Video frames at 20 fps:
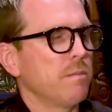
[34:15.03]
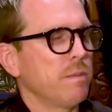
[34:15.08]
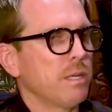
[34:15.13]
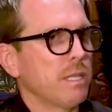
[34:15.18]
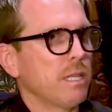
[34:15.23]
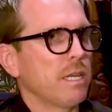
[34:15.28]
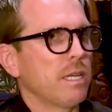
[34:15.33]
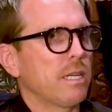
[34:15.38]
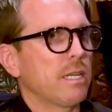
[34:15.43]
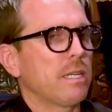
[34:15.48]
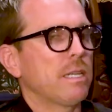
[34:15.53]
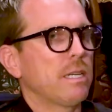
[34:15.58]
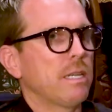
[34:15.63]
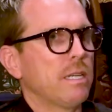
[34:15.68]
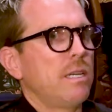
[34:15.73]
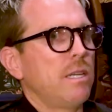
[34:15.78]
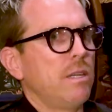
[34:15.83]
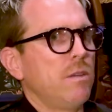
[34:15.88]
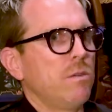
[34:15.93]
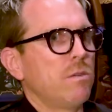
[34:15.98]
but like
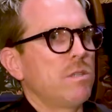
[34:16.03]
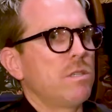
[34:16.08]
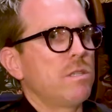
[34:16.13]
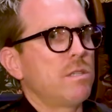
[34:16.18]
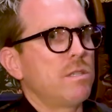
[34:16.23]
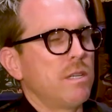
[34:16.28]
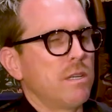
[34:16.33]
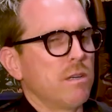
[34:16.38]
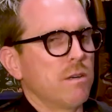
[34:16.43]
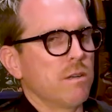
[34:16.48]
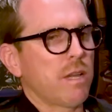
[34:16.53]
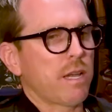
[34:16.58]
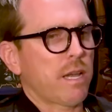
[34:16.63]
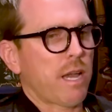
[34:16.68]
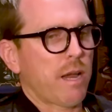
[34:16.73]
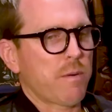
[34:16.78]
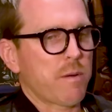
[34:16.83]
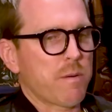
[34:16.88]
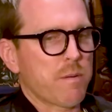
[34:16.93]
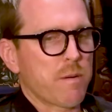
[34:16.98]
you still like
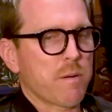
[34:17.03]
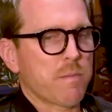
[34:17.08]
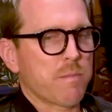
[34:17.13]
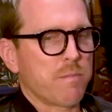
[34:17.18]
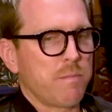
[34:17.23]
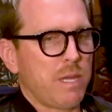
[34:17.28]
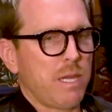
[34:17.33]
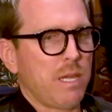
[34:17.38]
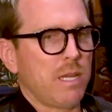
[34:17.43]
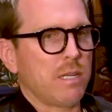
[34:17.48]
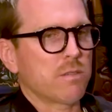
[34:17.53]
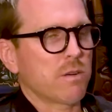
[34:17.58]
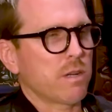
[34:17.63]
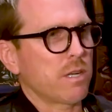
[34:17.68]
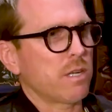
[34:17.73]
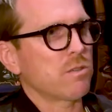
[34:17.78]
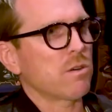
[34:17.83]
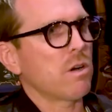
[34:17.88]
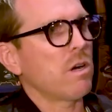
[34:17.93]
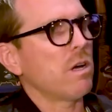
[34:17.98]
I remember me
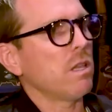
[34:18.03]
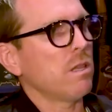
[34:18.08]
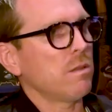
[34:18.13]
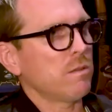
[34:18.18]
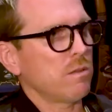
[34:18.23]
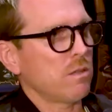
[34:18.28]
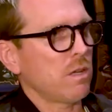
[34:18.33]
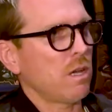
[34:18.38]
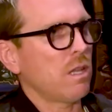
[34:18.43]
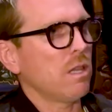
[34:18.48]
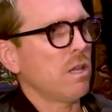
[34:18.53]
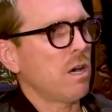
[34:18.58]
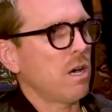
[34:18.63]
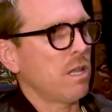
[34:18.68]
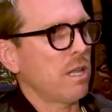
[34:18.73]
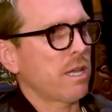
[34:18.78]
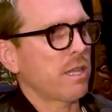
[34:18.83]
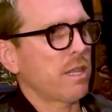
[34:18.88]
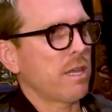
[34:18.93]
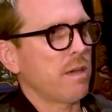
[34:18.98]
trying to draw a lot
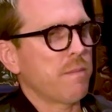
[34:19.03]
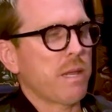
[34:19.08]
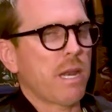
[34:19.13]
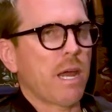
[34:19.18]
like them.